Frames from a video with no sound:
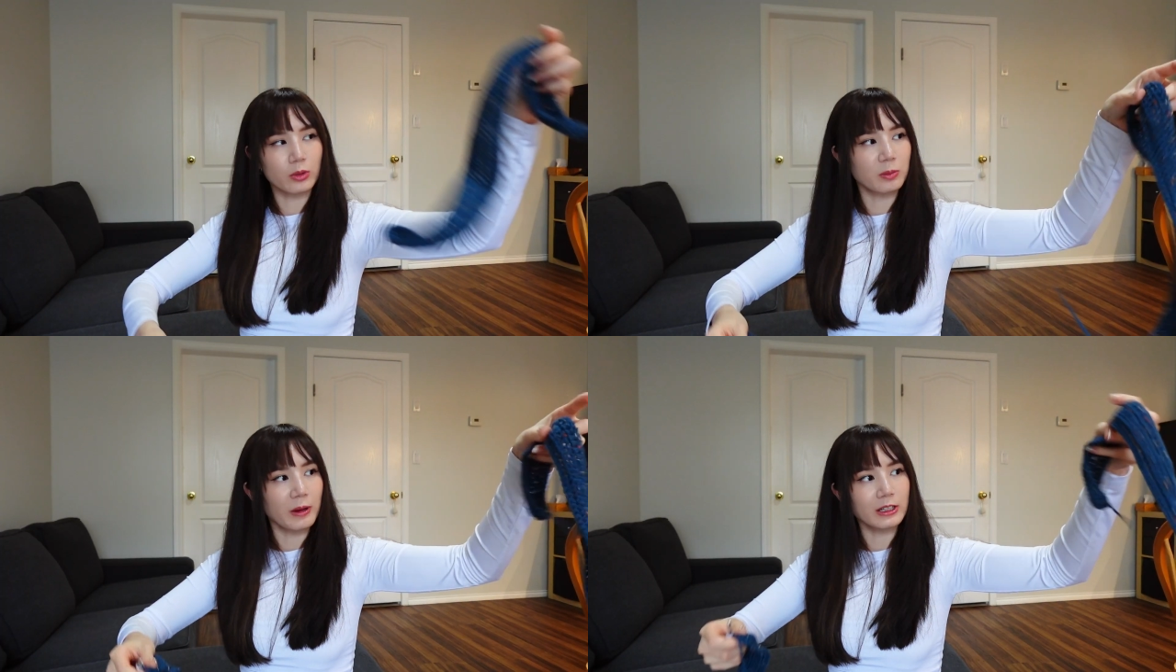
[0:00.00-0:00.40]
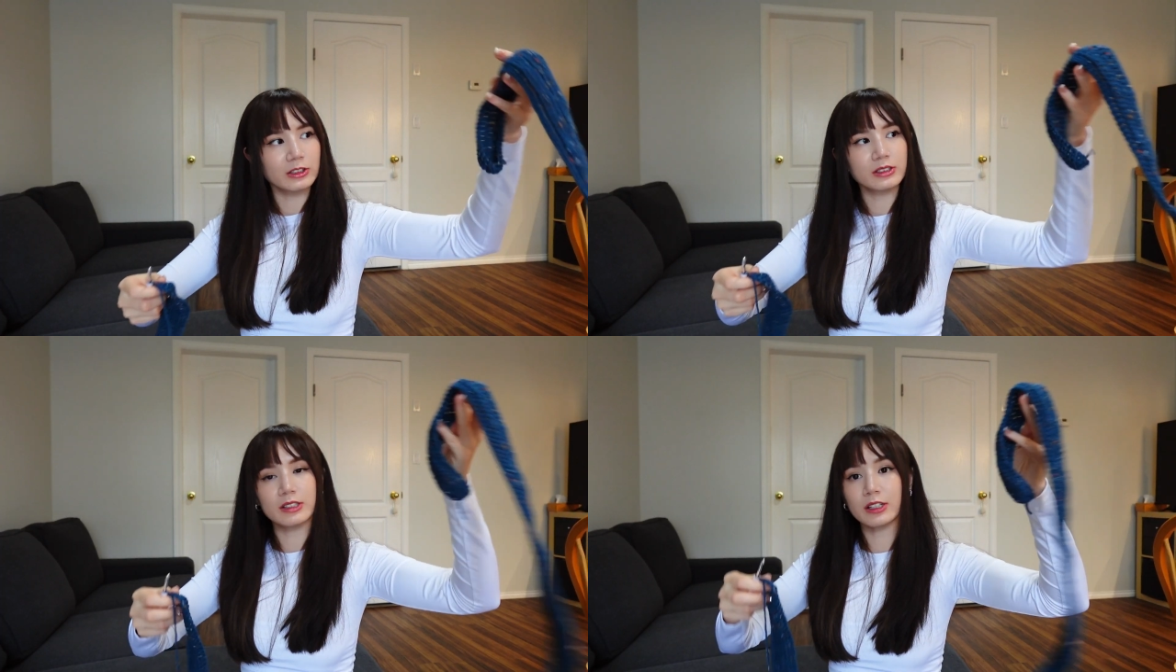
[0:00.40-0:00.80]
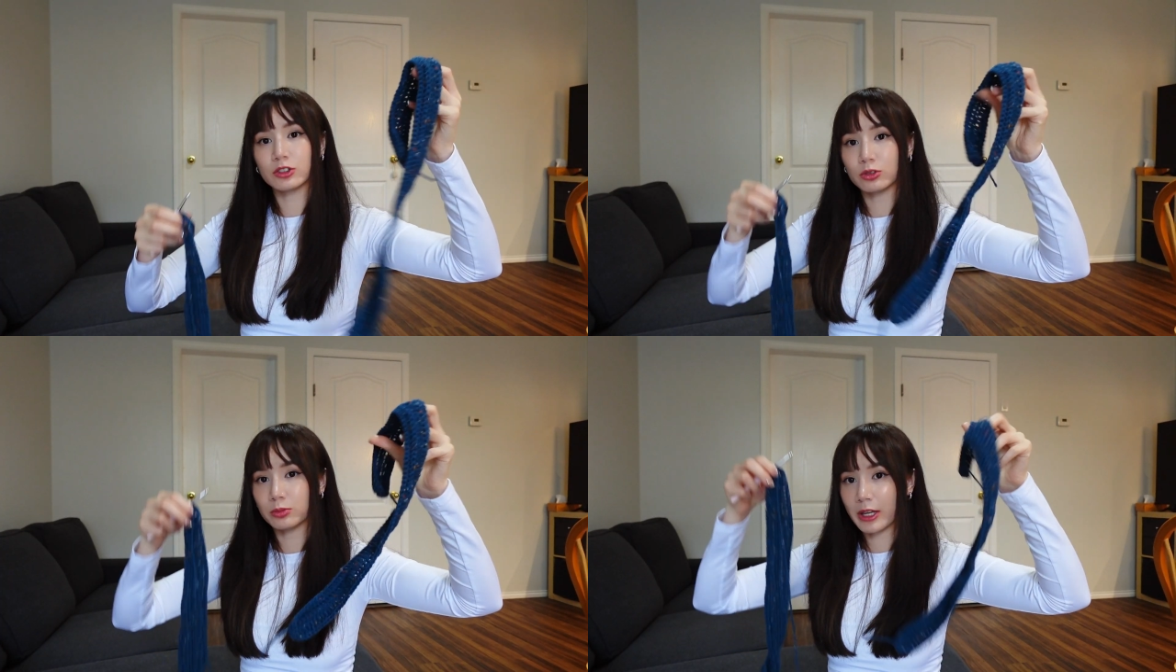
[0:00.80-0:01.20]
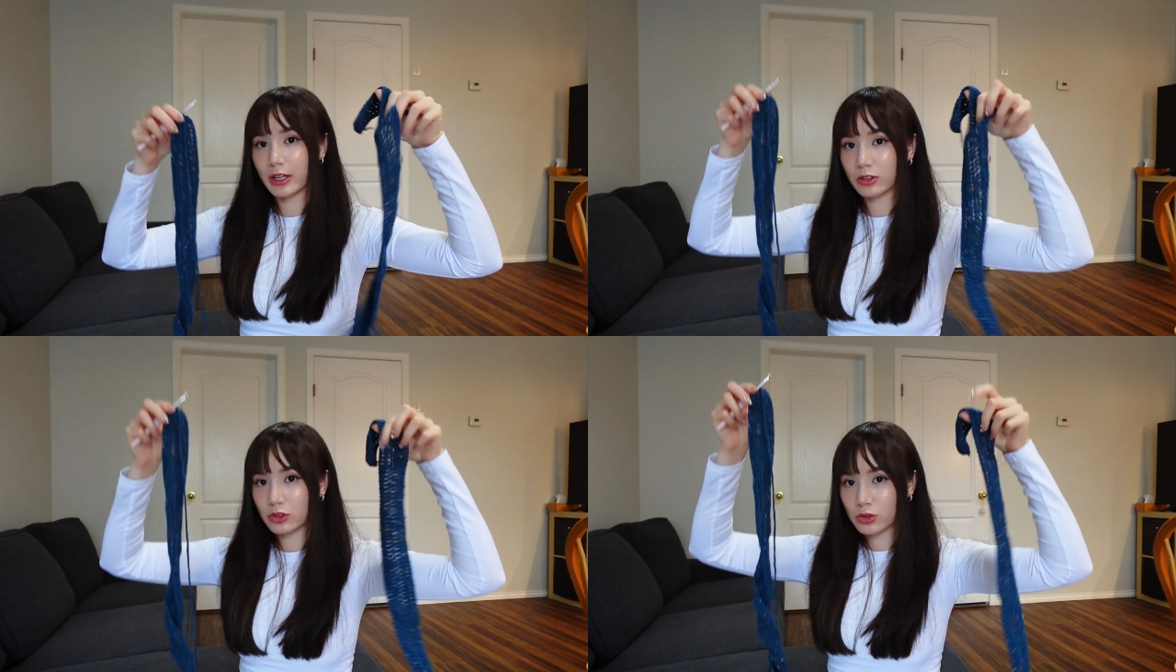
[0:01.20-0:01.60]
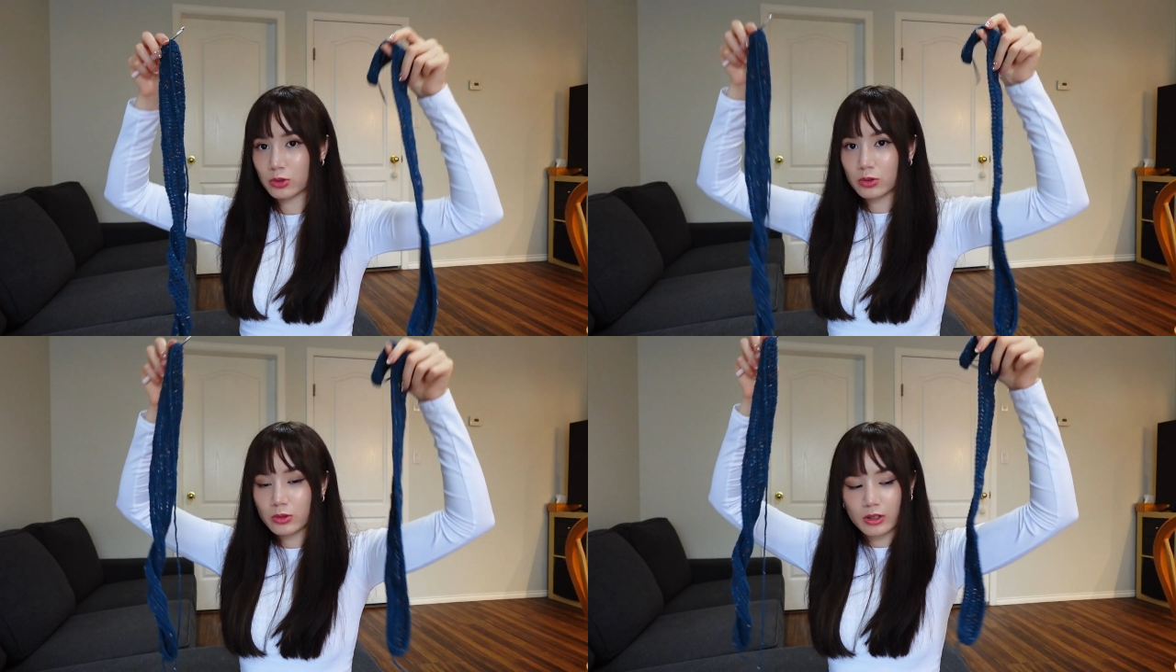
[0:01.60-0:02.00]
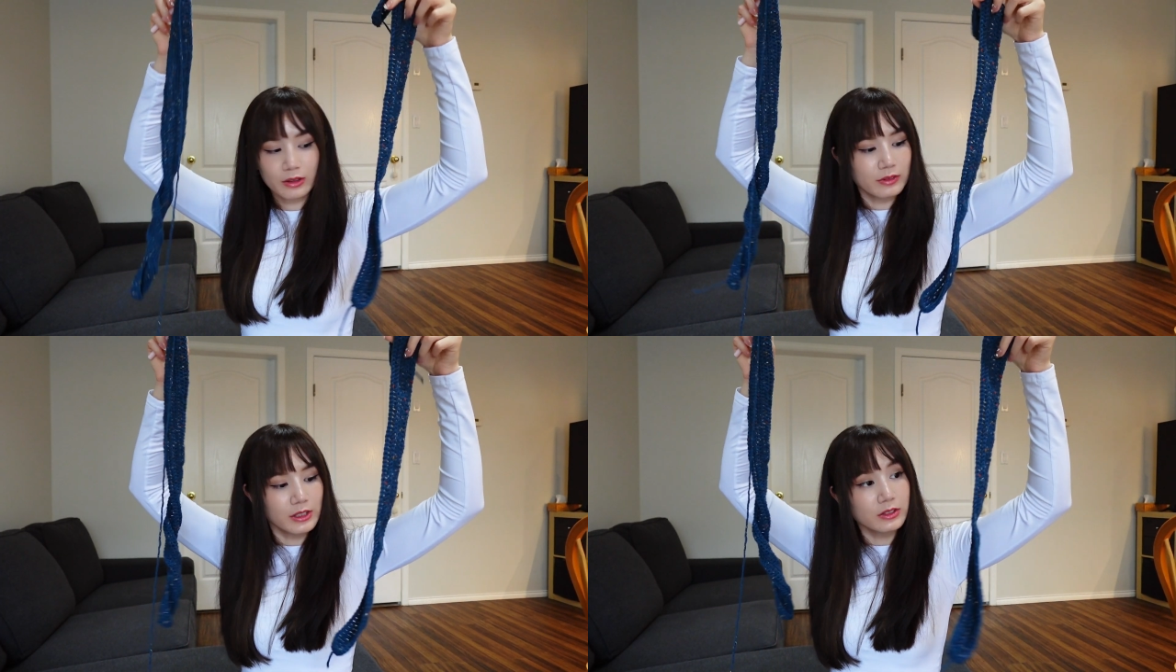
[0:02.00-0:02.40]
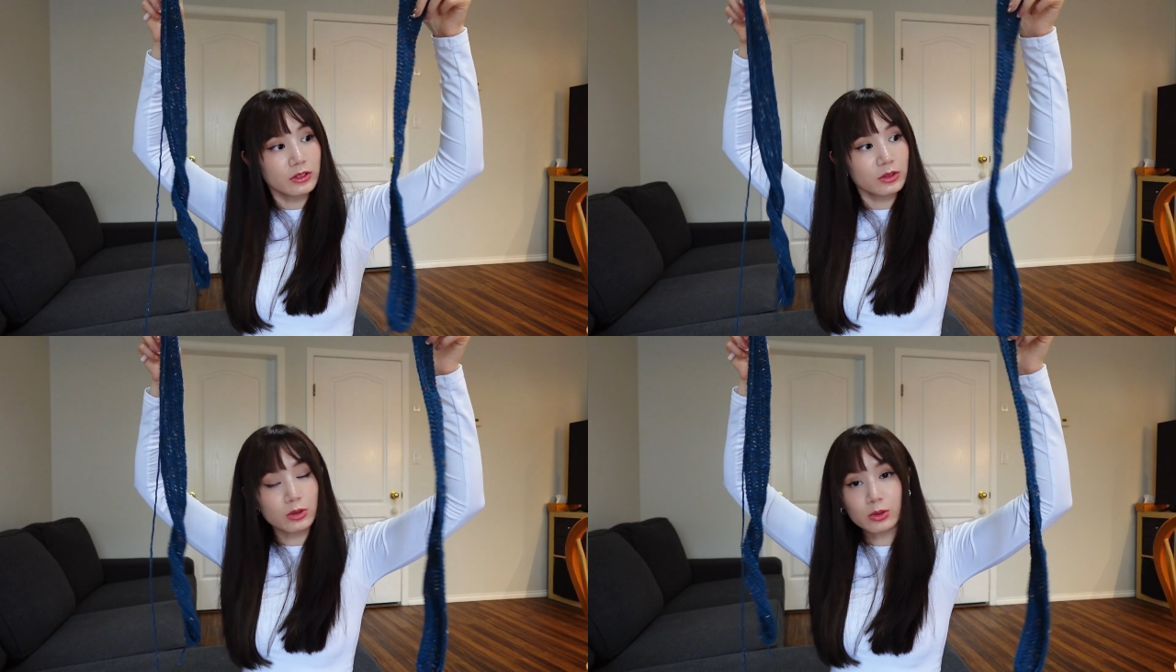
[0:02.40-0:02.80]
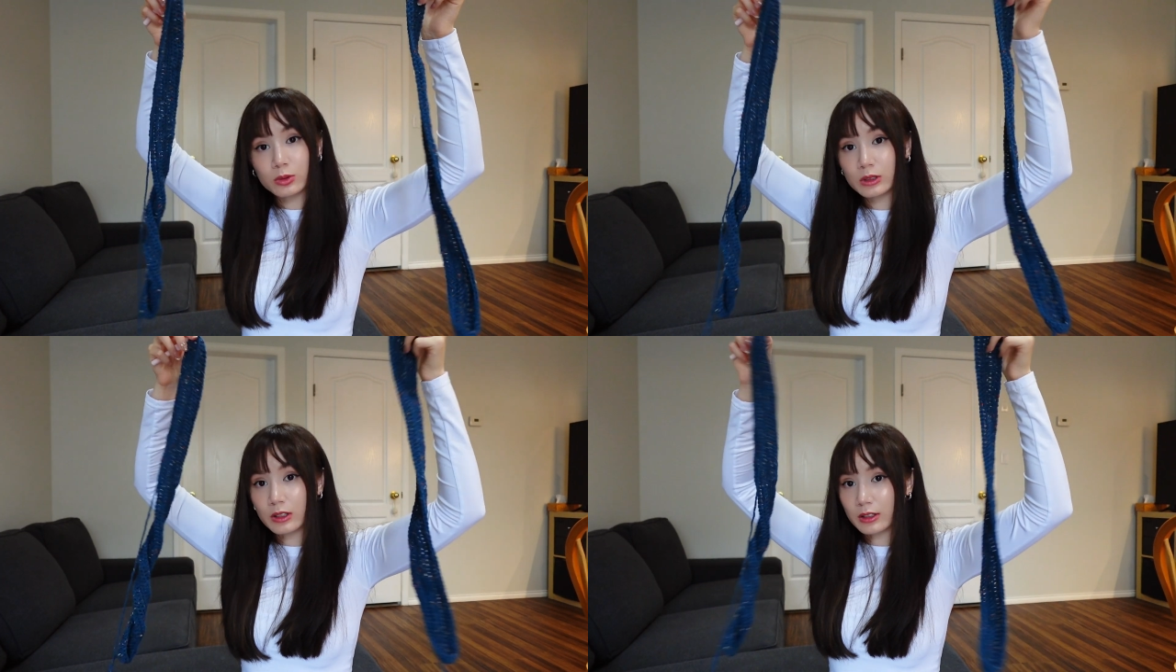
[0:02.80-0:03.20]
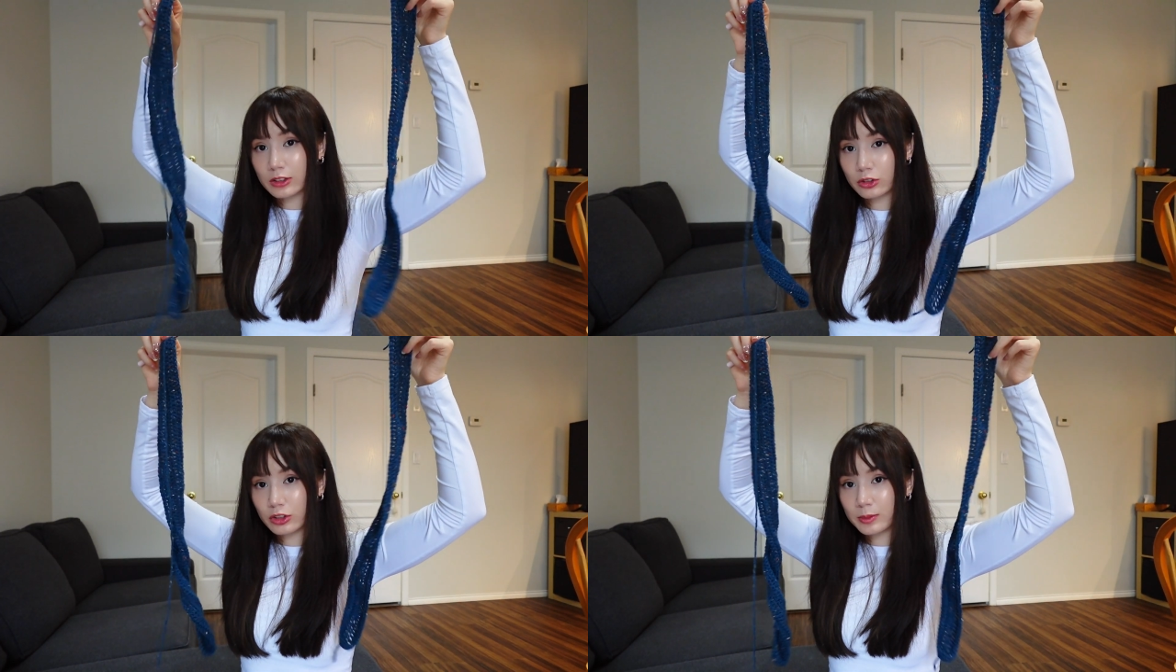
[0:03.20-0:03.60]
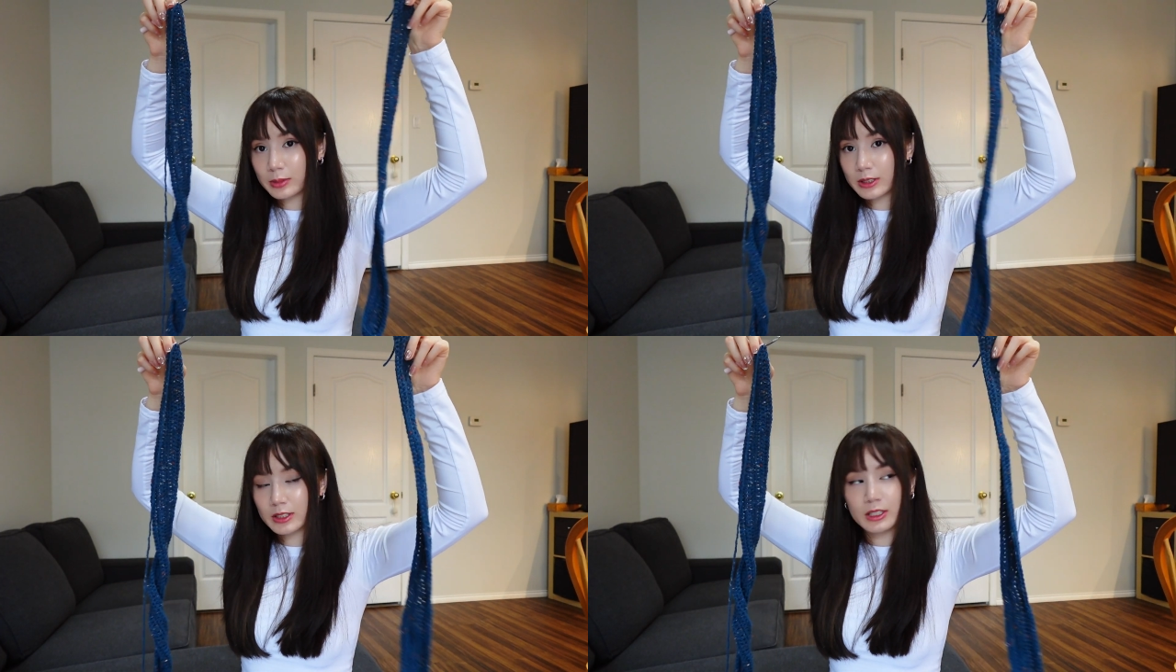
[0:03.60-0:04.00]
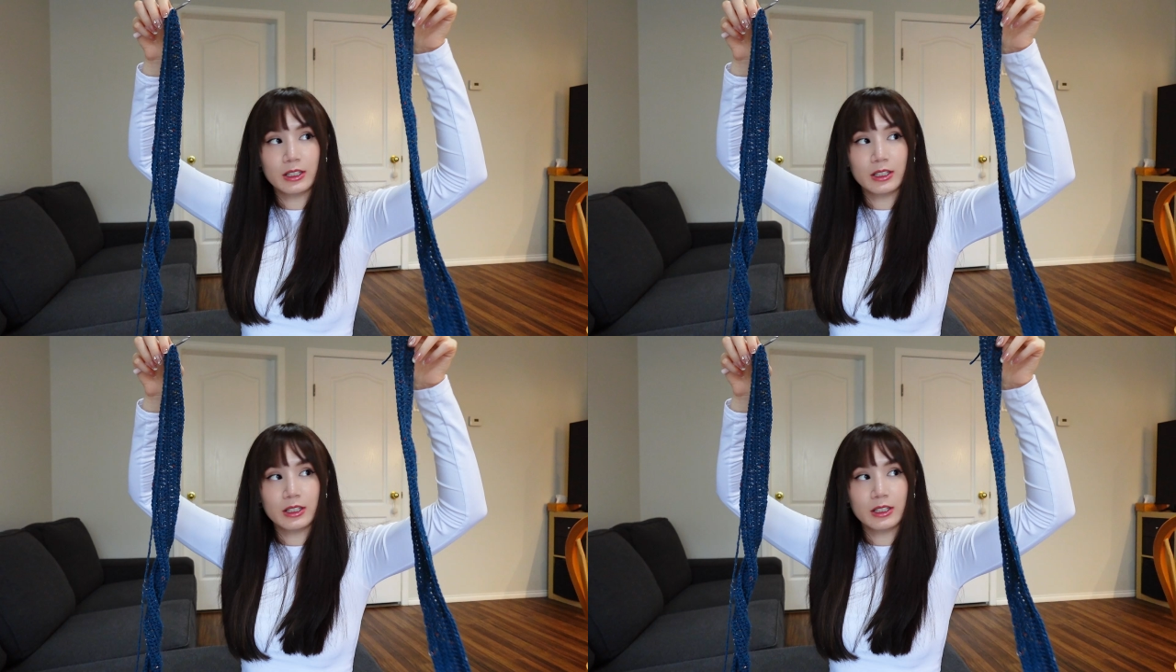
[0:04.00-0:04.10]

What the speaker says: the pattern said to make 2 of these 2 long strips.